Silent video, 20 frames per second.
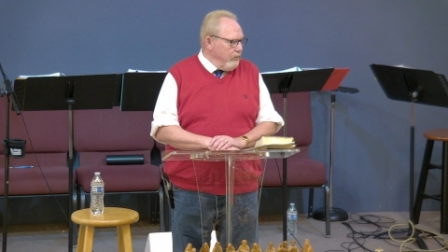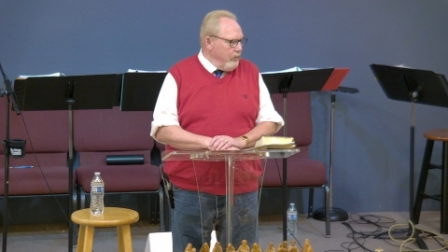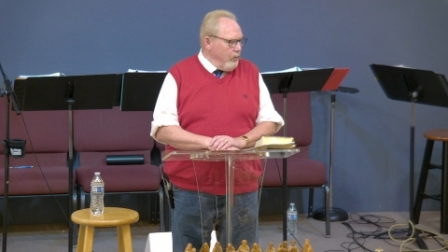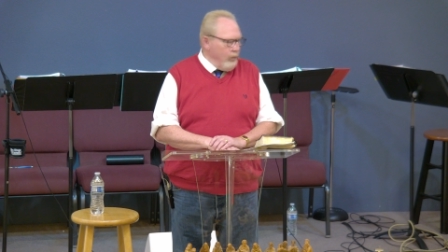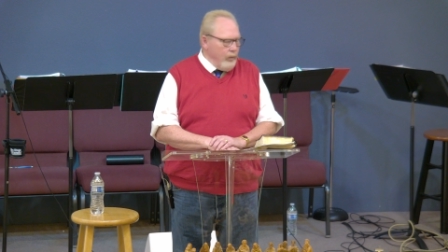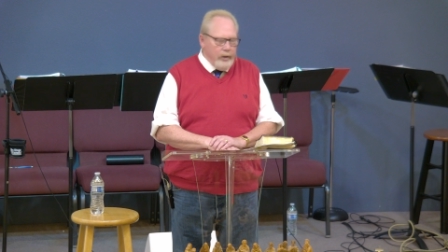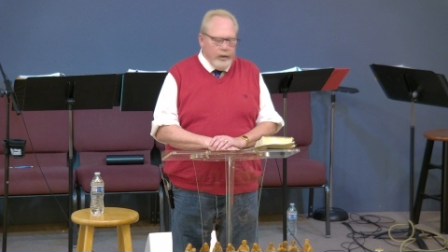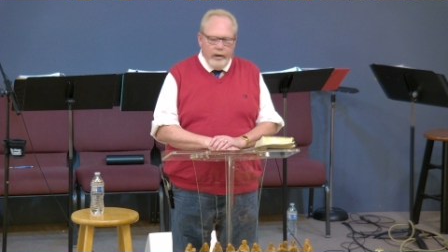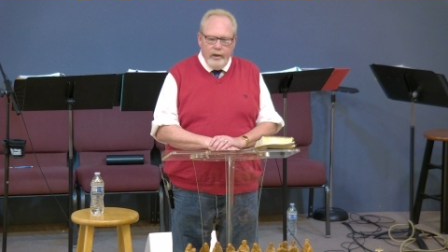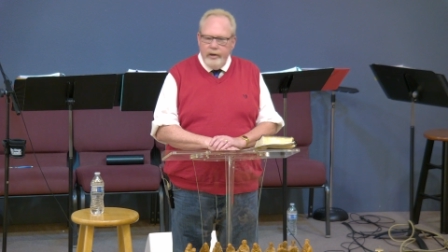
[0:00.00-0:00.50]

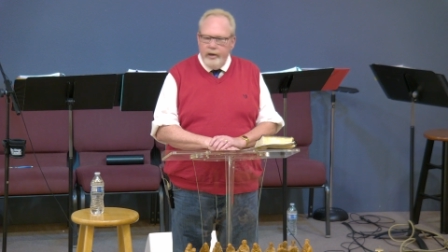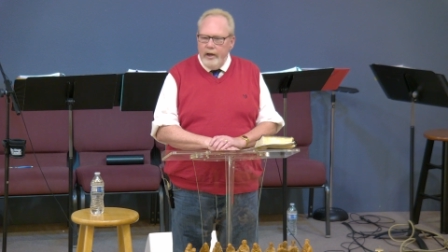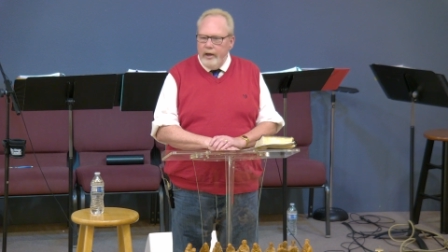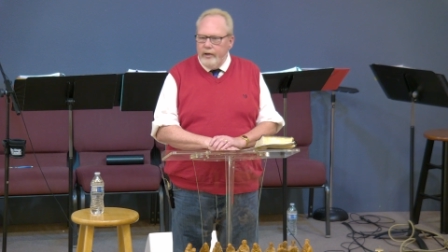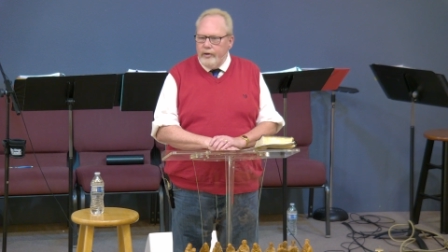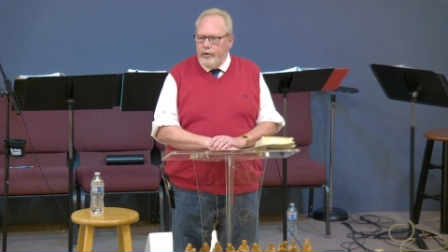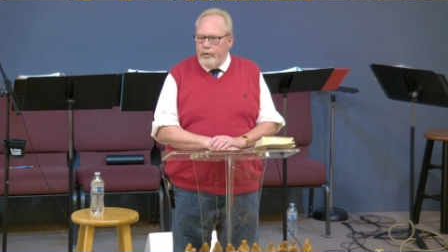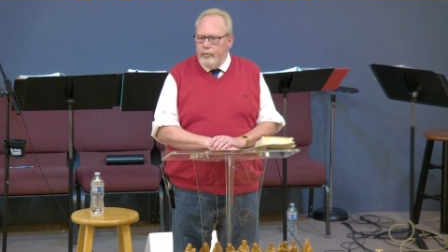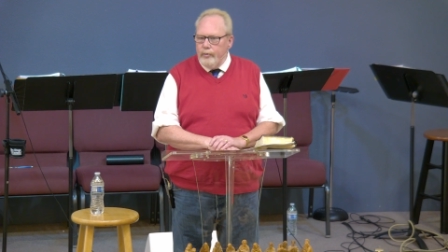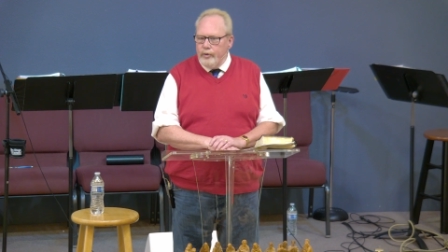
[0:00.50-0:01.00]
What we need to
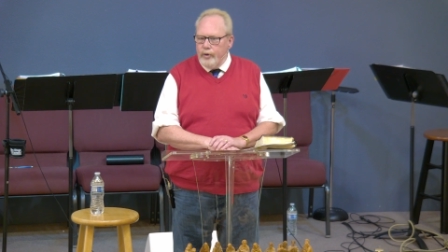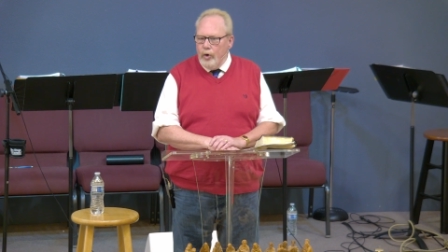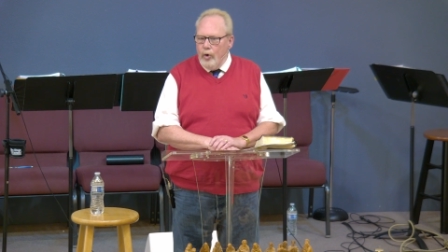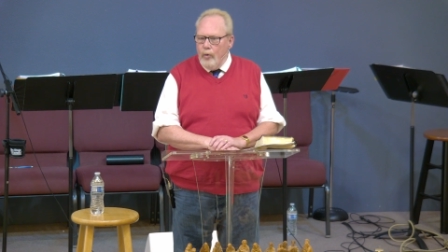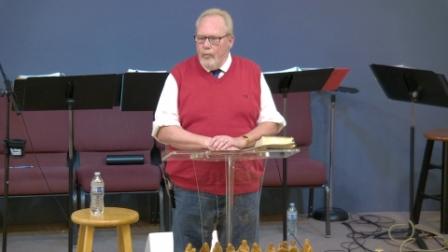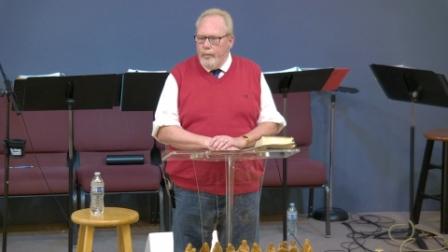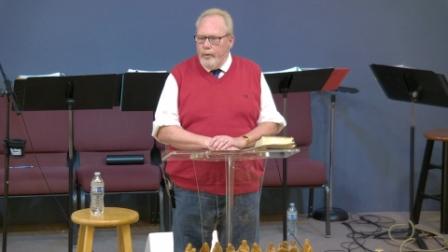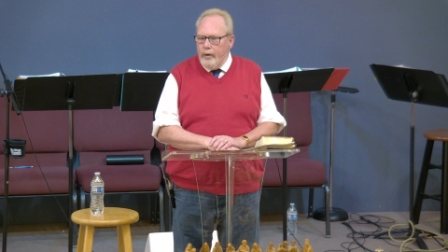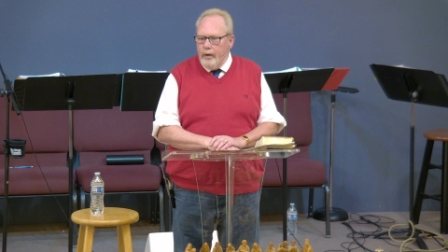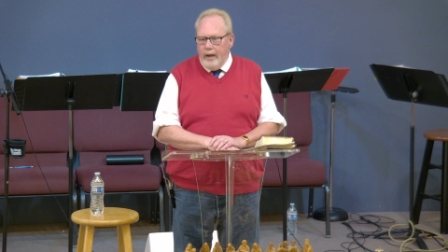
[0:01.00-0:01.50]
add to is
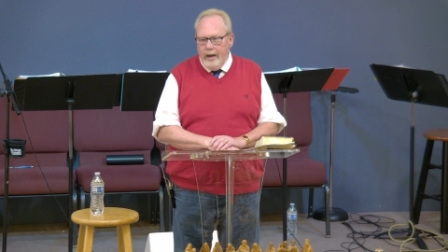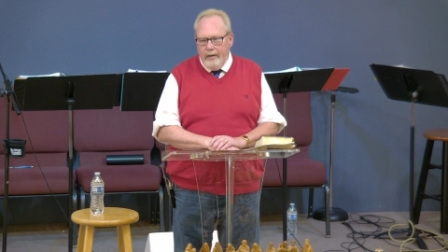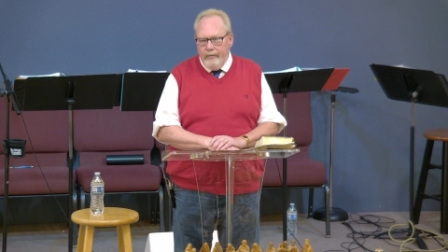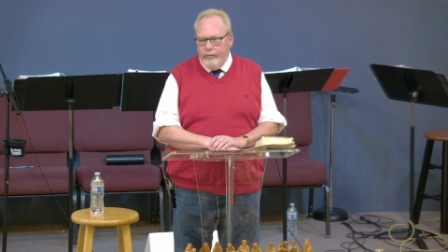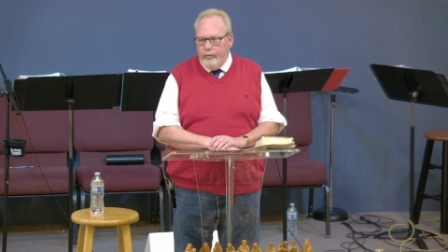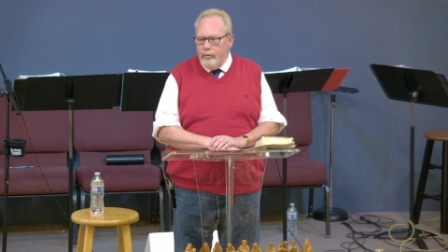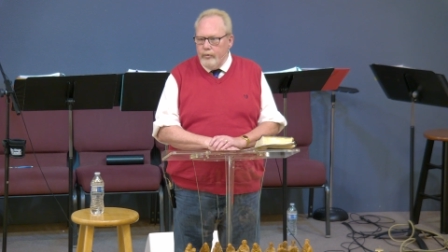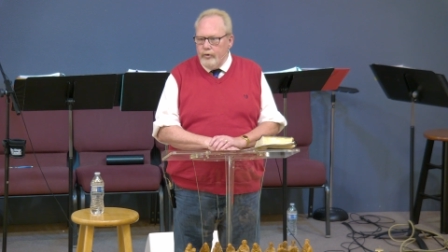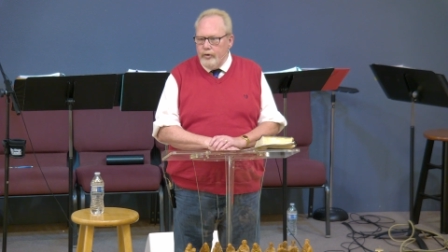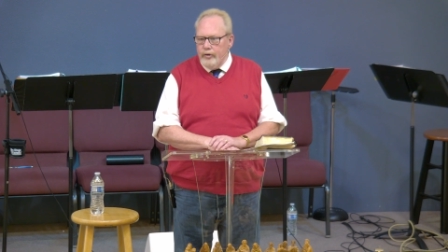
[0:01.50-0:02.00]
hope and
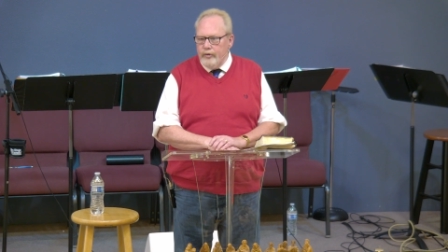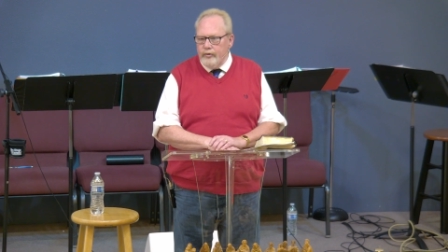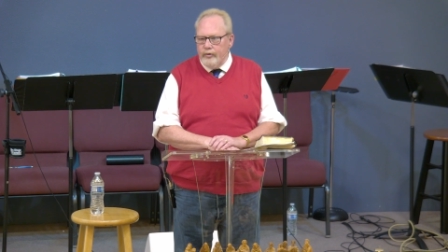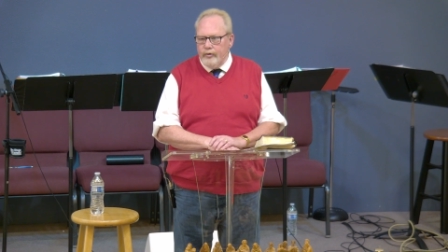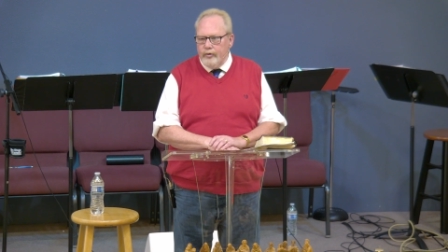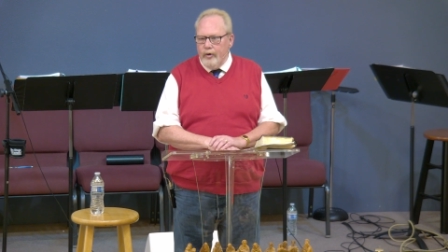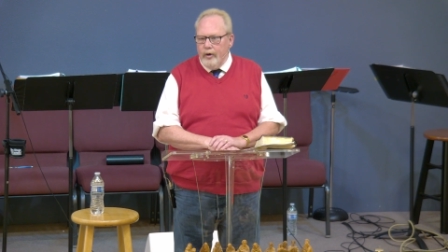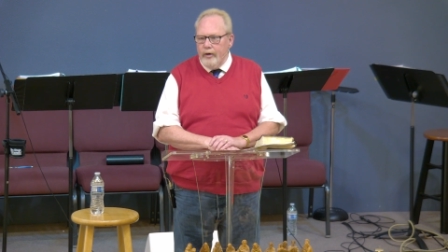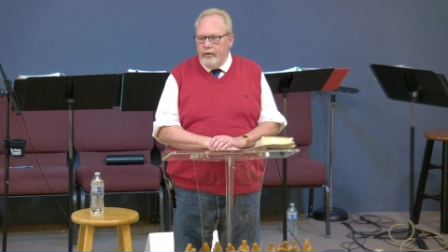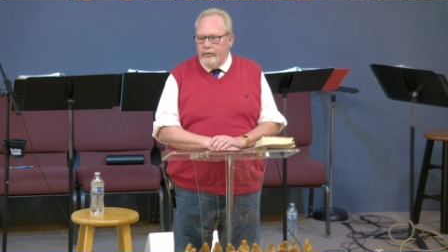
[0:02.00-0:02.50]
life through
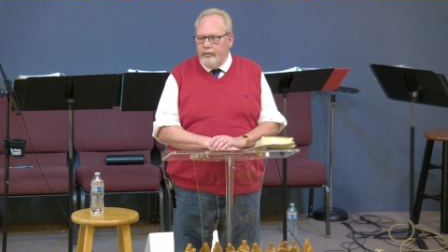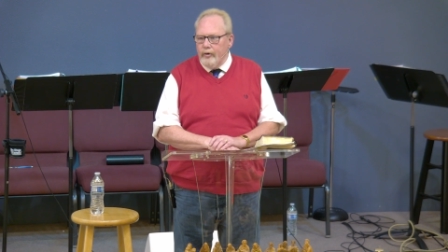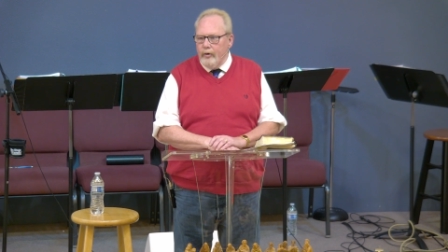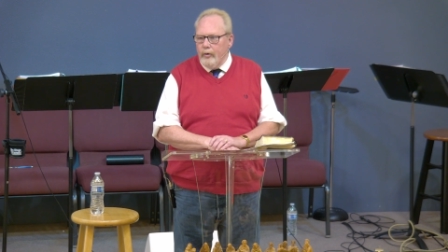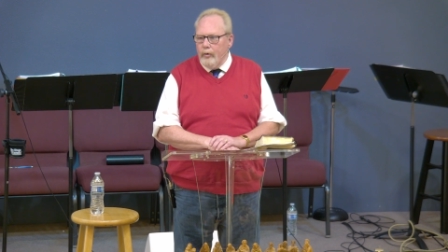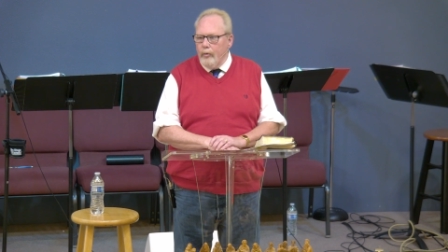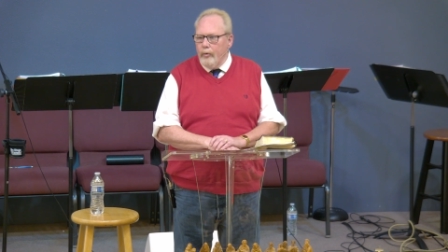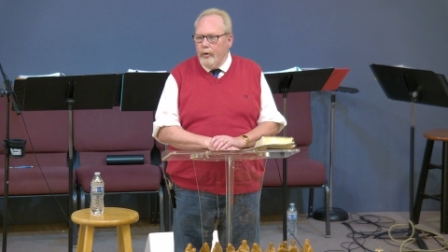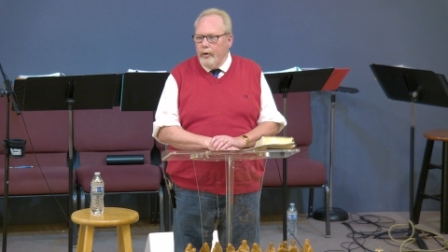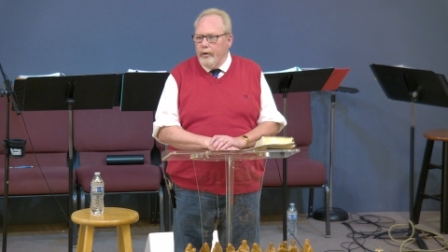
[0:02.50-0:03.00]
Jesus Christ
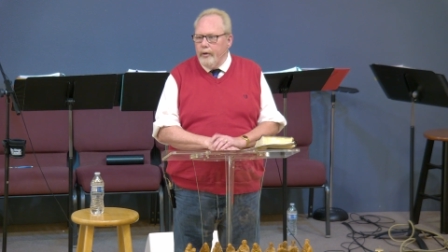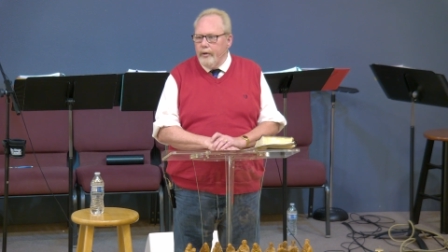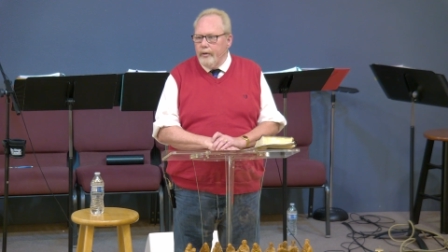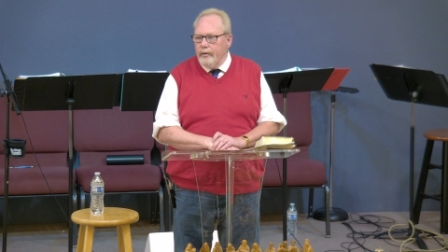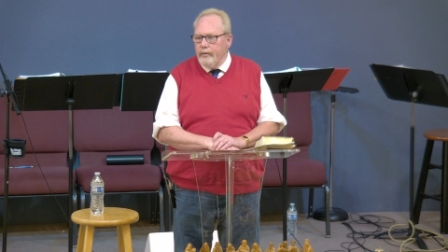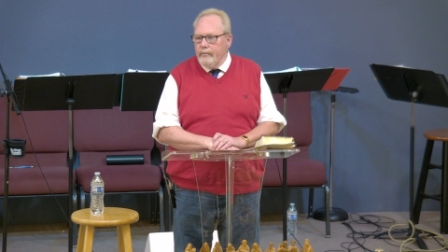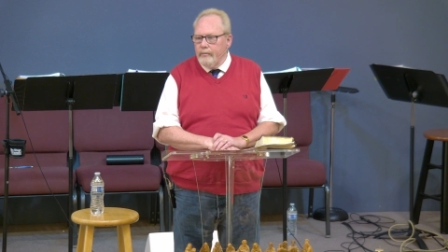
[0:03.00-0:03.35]
our Lord.